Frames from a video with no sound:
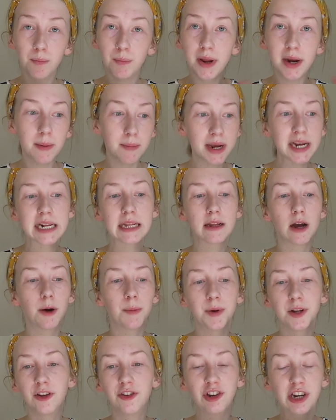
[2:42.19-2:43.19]
been a mix
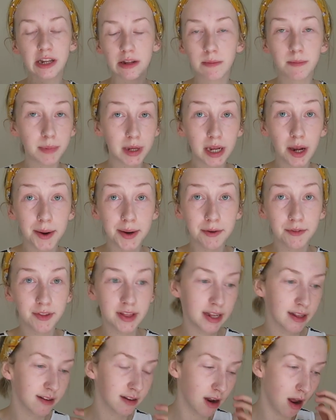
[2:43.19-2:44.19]
up and she hasn't been going for
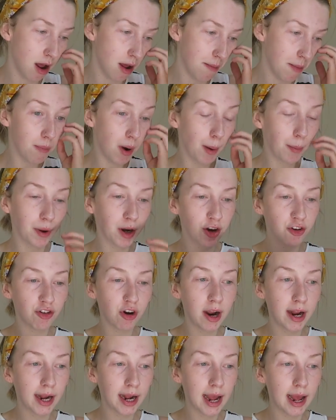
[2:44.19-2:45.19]
this term but i'm going to
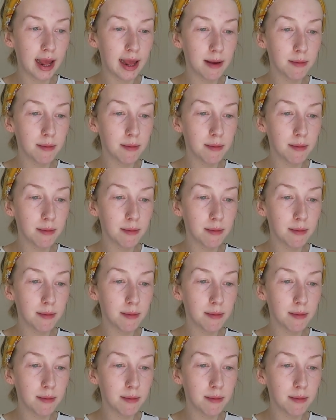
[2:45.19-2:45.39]
try and get